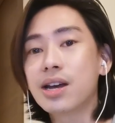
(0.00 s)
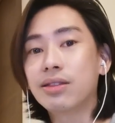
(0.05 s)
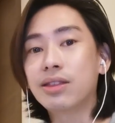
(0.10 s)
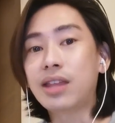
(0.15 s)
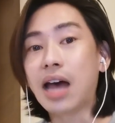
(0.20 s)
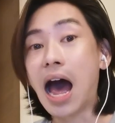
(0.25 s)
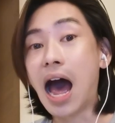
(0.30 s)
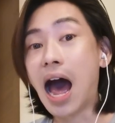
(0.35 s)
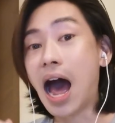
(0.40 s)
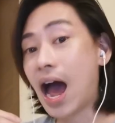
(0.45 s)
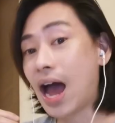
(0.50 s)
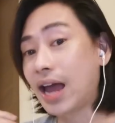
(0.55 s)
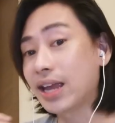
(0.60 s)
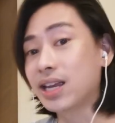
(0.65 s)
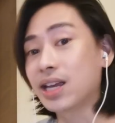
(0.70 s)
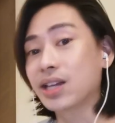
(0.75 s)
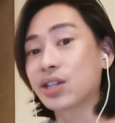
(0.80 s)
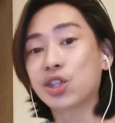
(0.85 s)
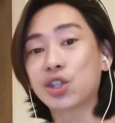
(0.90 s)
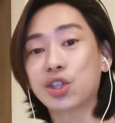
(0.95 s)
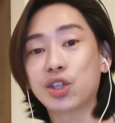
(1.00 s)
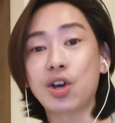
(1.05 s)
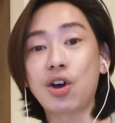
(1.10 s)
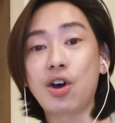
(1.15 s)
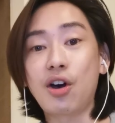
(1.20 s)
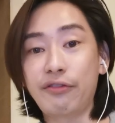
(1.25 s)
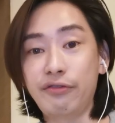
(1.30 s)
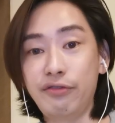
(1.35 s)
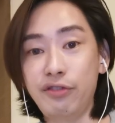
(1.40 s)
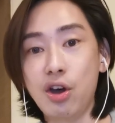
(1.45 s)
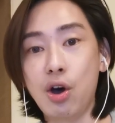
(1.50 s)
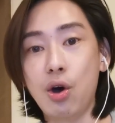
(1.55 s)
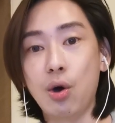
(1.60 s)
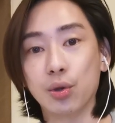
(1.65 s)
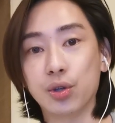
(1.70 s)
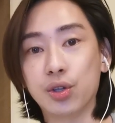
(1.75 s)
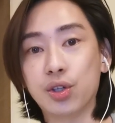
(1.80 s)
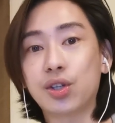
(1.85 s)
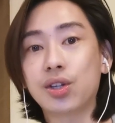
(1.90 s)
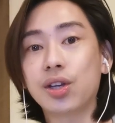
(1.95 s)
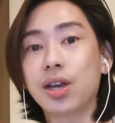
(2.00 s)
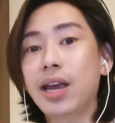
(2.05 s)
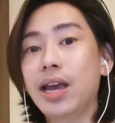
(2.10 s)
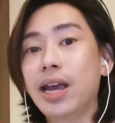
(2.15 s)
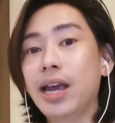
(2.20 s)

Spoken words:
the highest of notes.